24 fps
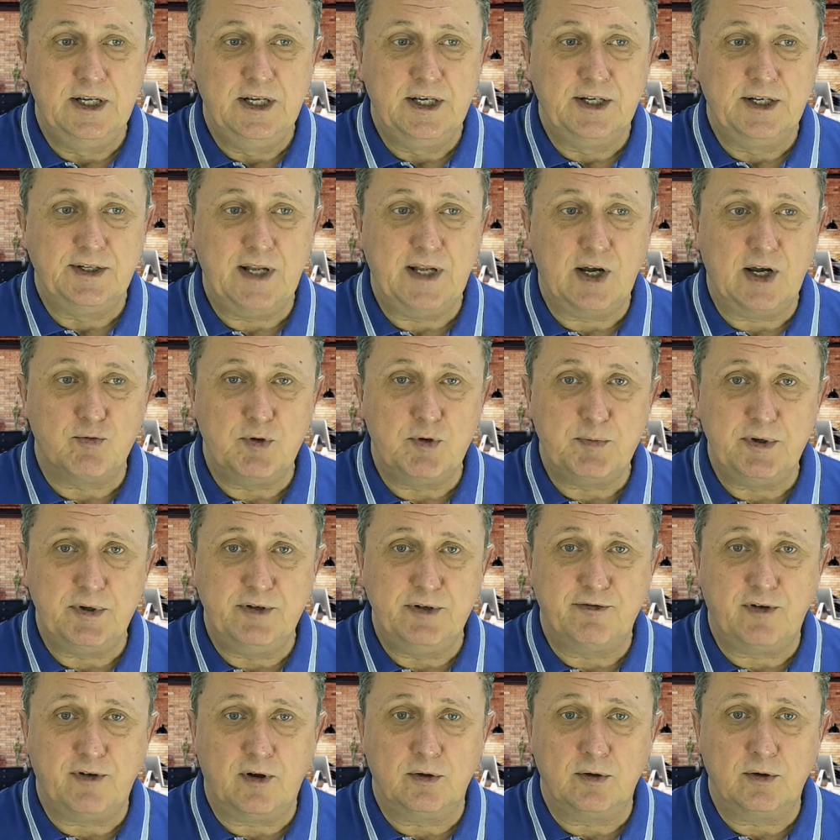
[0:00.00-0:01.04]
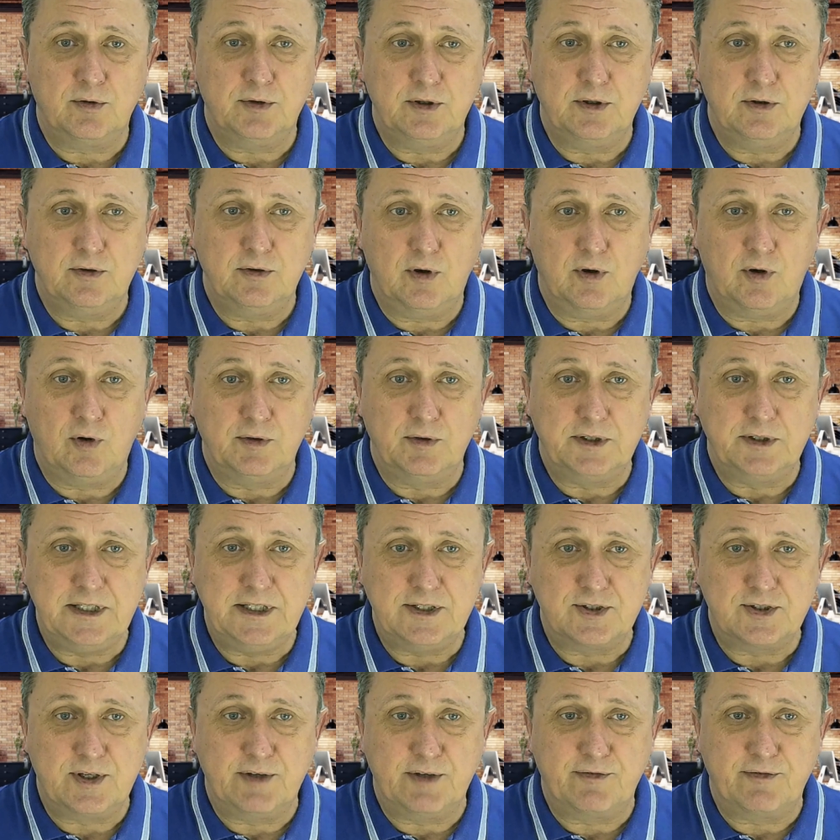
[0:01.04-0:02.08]
Now we've been following all
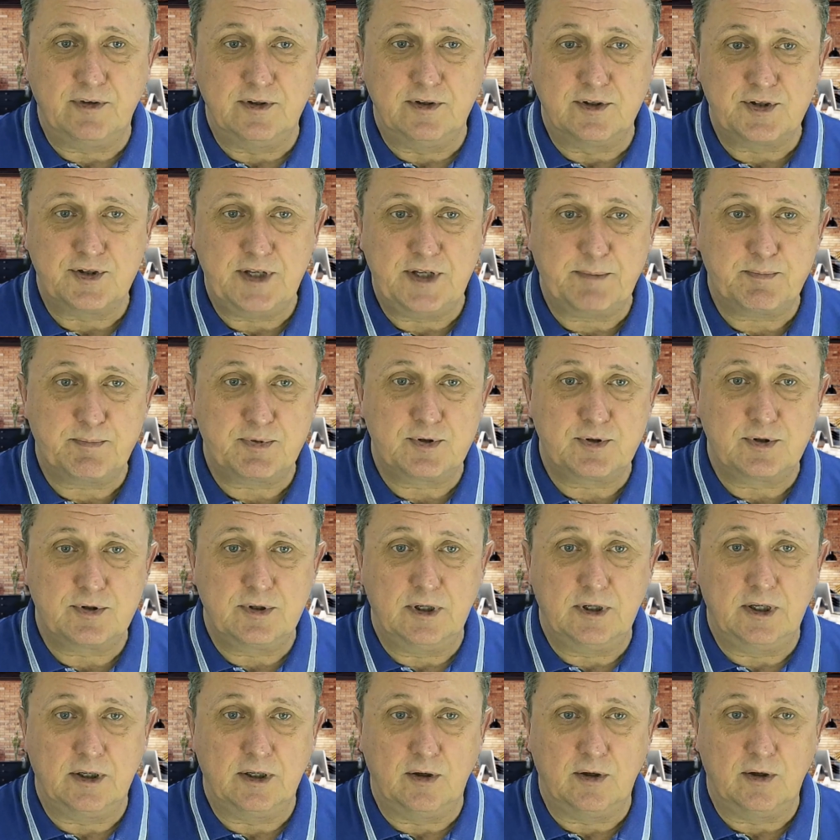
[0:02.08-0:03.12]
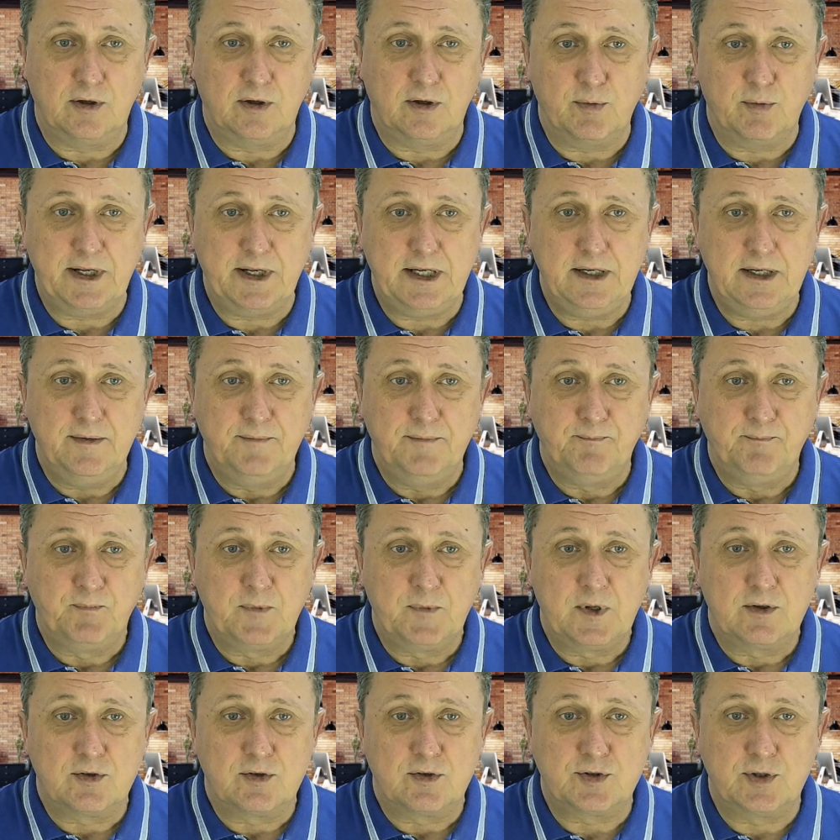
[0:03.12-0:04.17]
these different steps along the way.
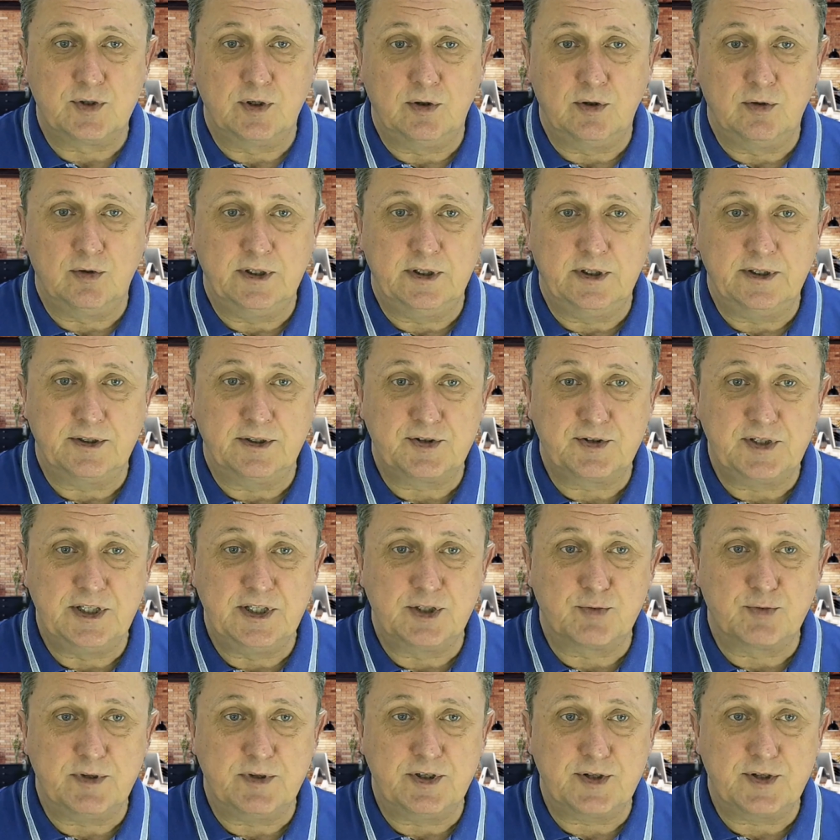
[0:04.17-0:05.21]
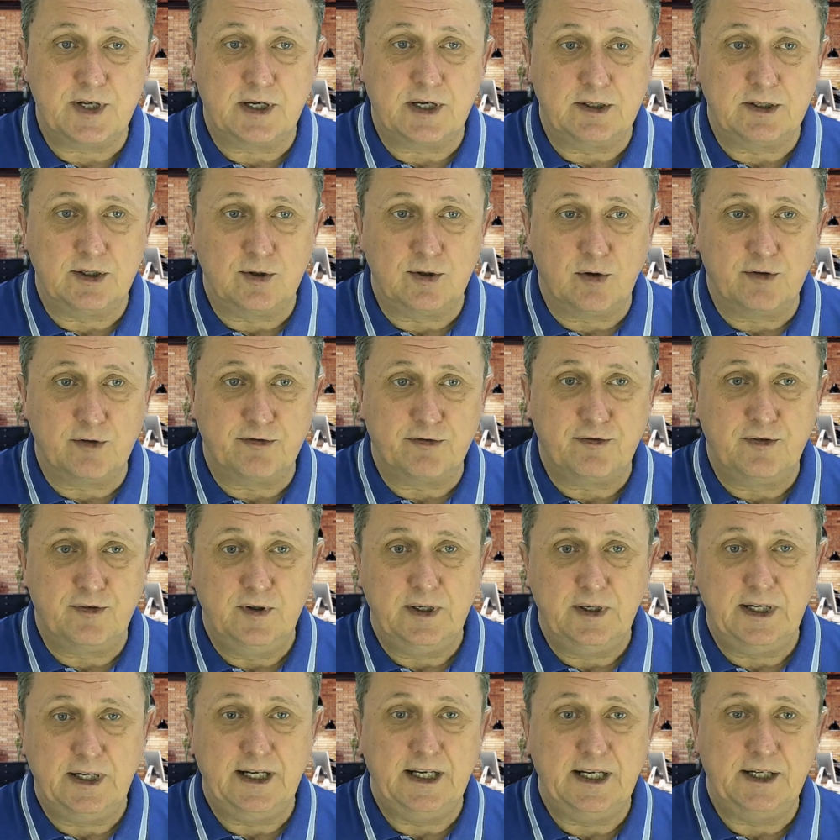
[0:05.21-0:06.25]
So since we started off
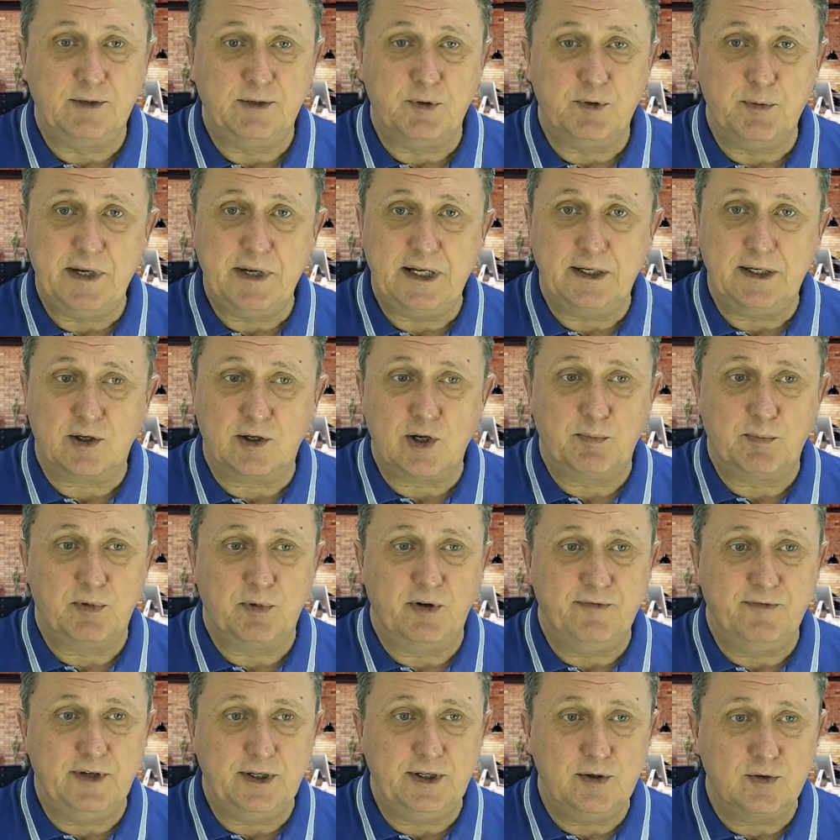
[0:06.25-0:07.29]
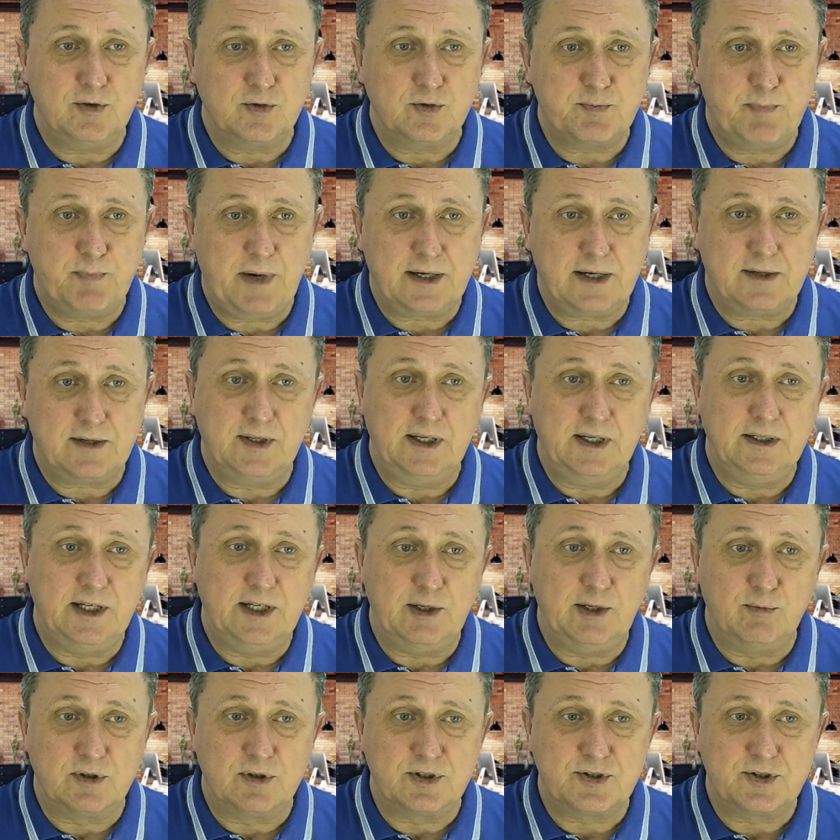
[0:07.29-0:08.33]
and we made a couple of videos, back then
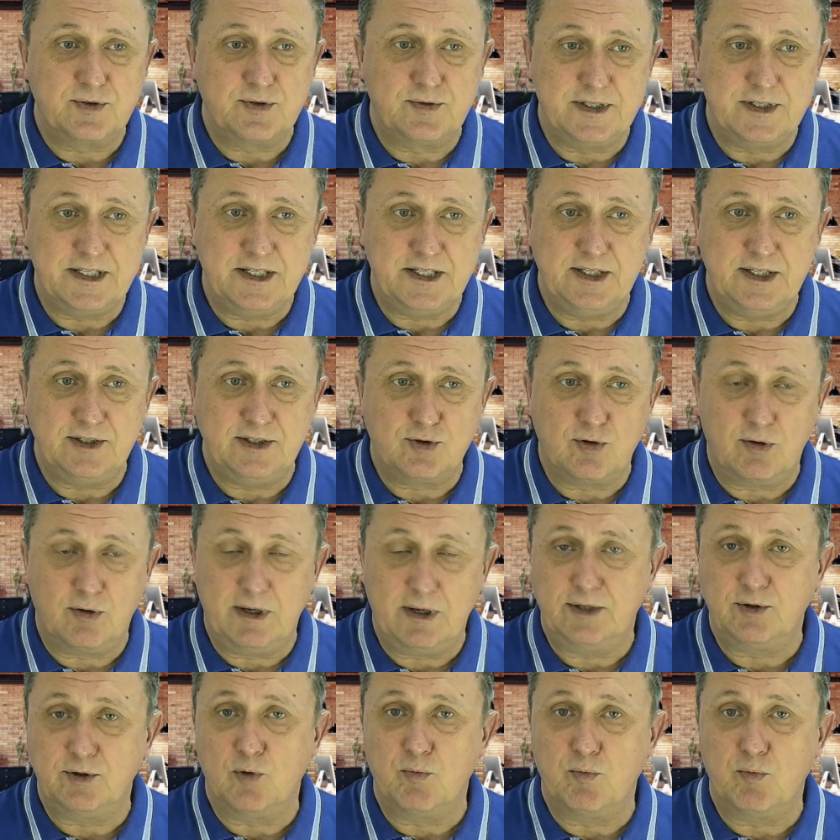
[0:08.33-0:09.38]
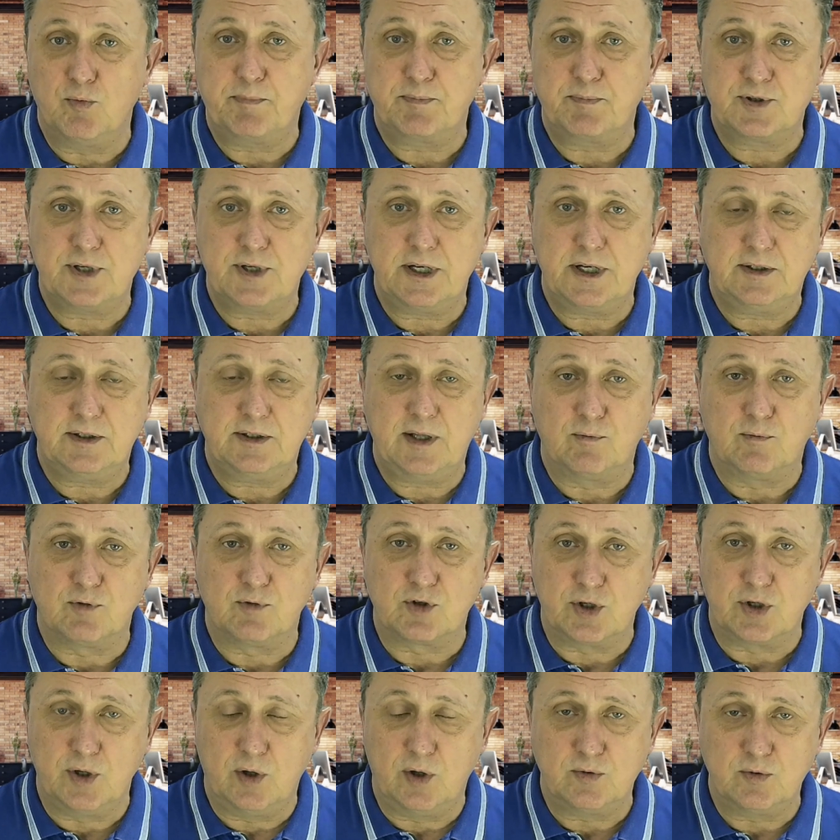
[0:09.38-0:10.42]
it was the Trillant website that
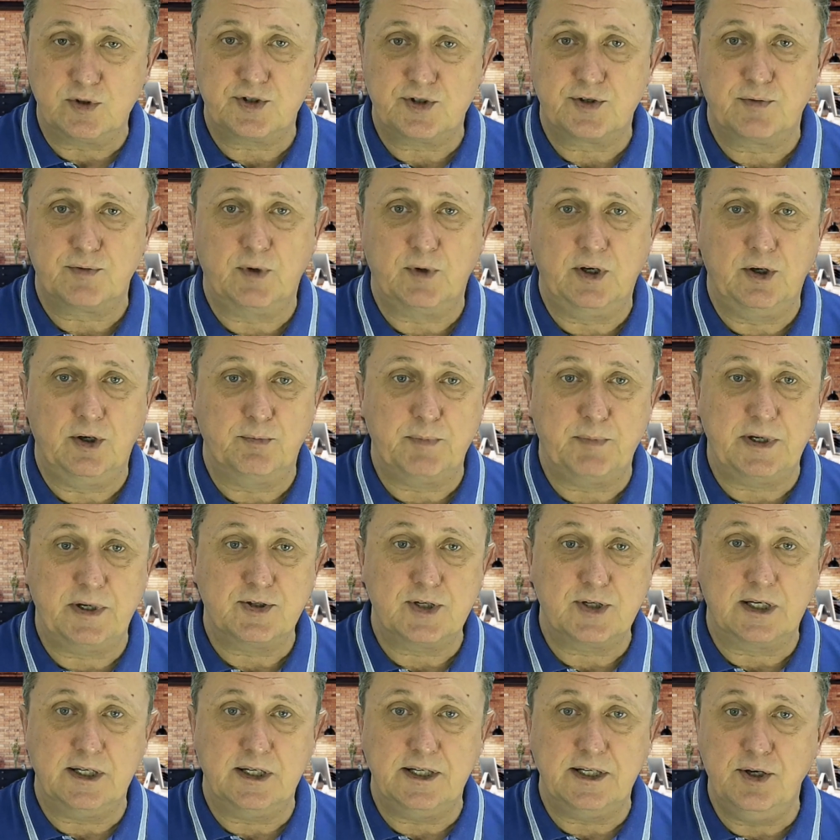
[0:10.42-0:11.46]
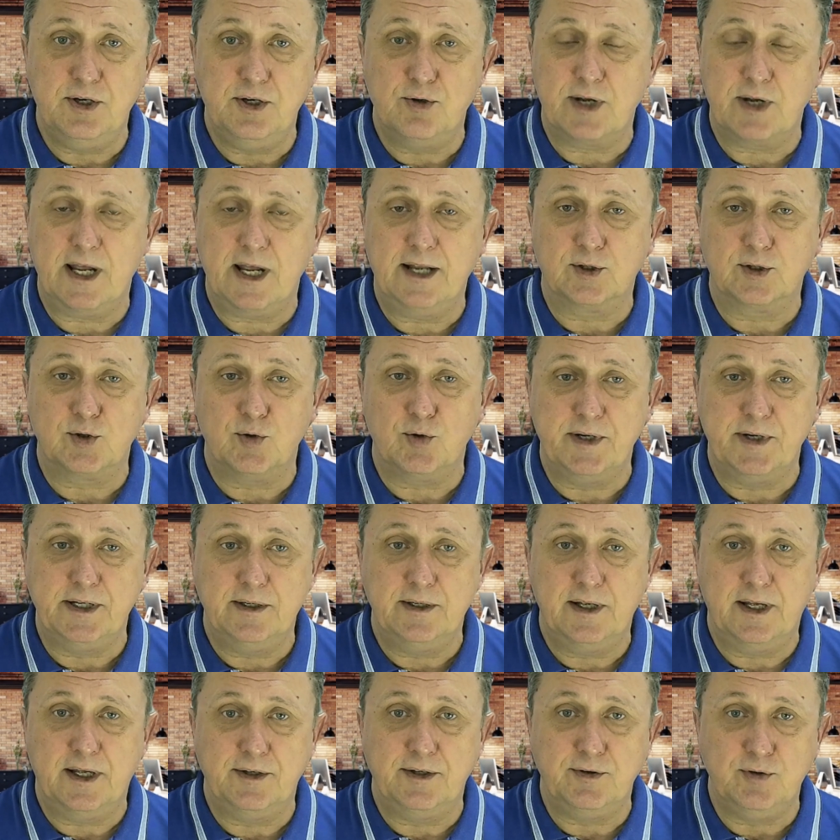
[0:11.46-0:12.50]
was launched, where basically you can go in
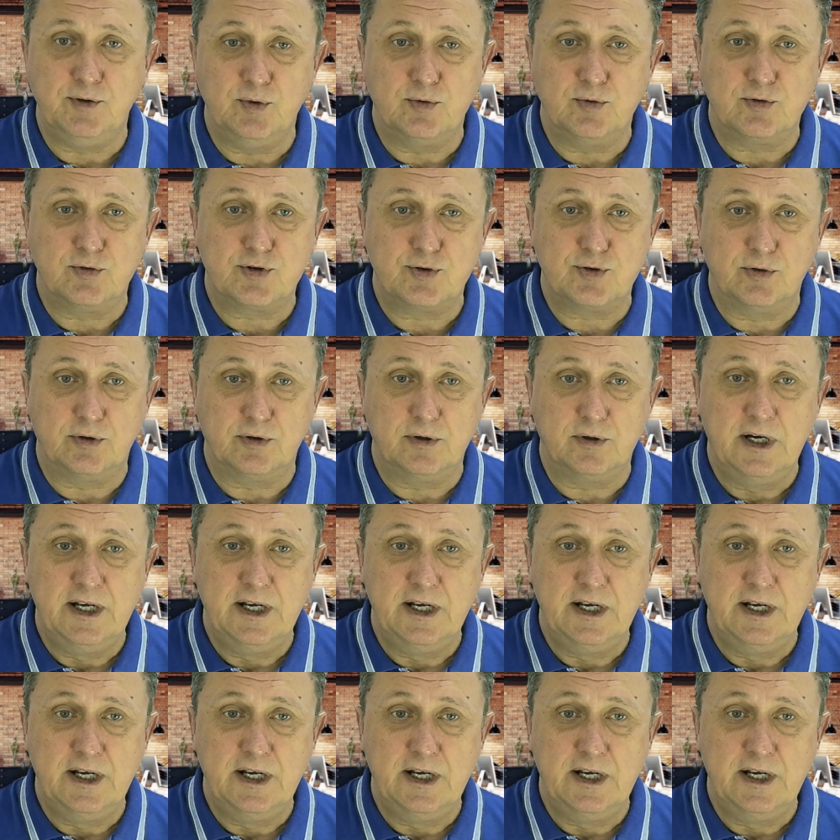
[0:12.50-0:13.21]
and use your